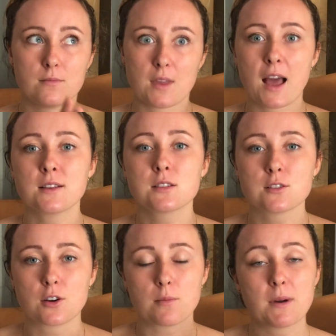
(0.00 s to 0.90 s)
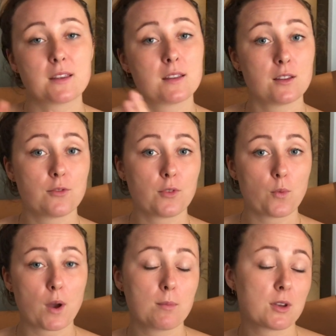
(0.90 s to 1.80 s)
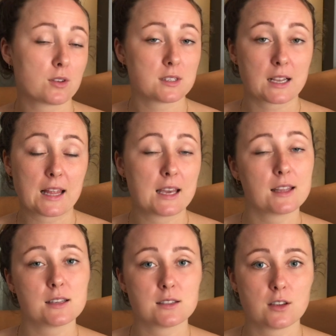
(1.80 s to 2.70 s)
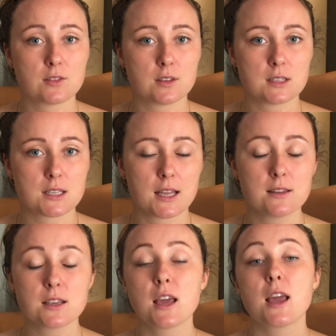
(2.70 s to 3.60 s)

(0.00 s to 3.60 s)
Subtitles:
answer but in a different way, because the client doesn't understand.